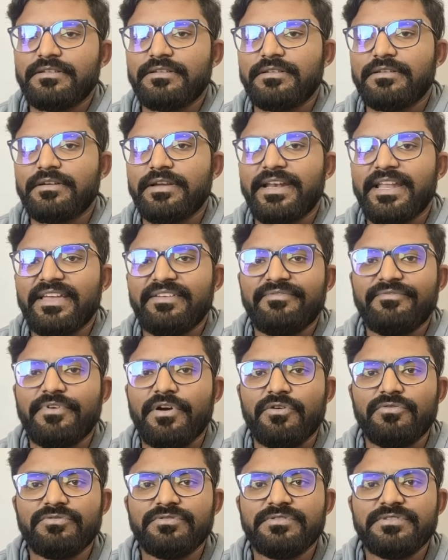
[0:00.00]
and I
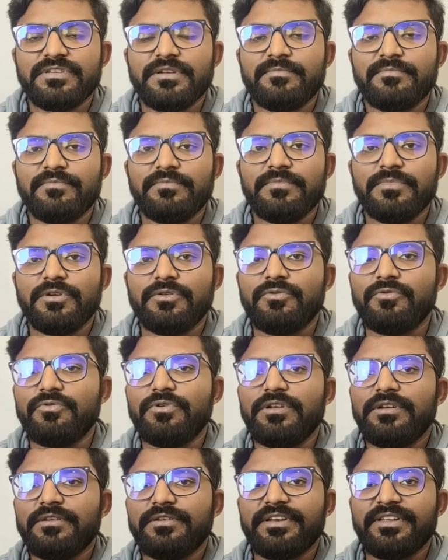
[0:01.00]
found some
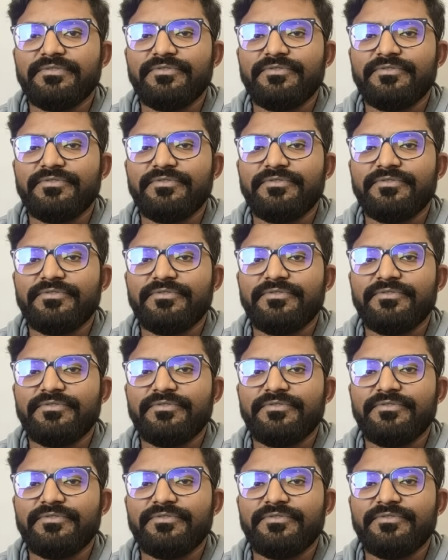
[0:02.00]
Google